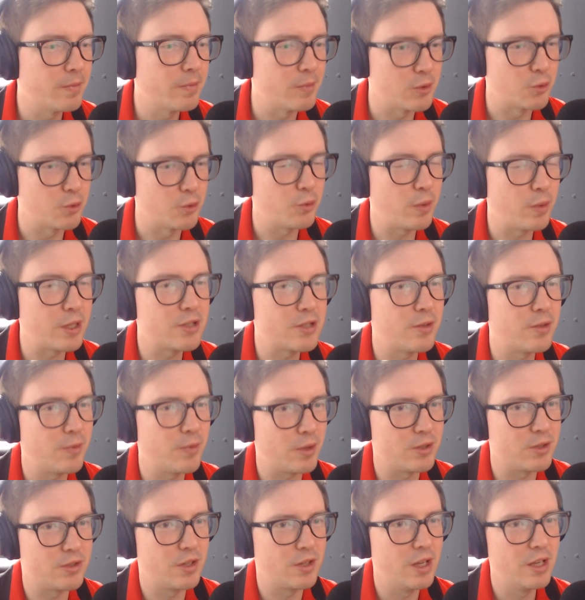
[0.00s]
There's no question of
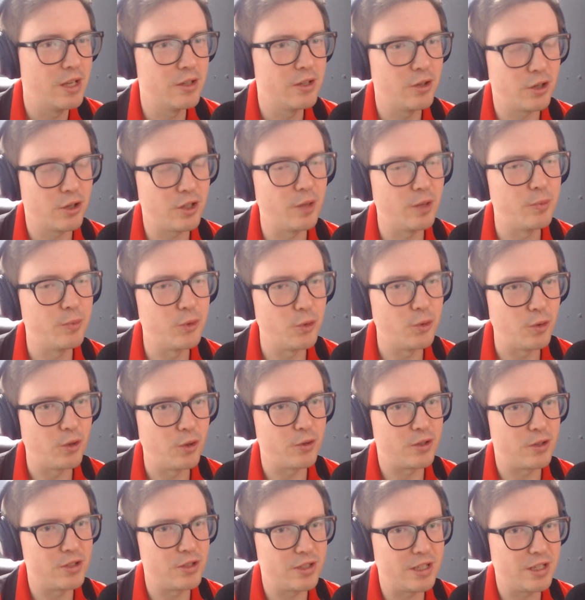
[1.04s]
it, because your club no
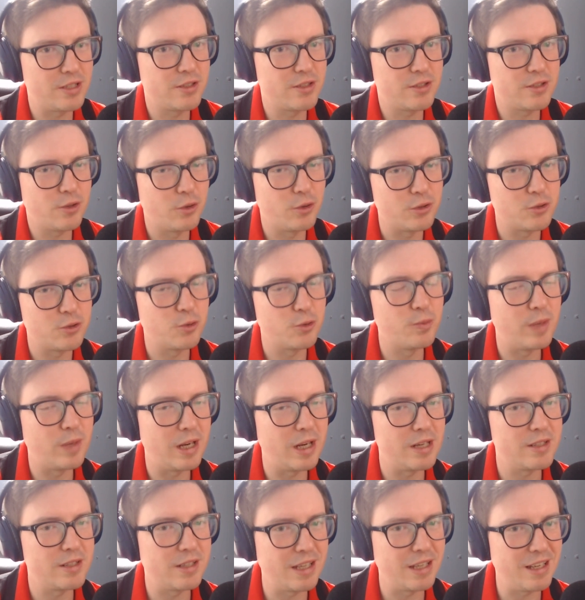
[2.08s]
longer exists on its own
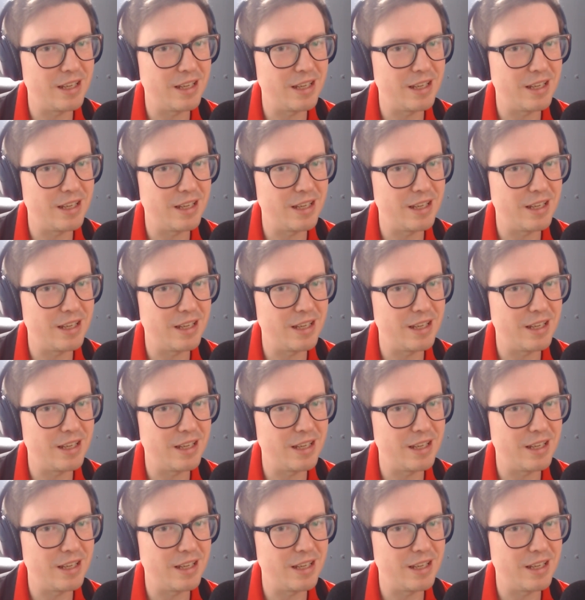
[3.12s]
merits.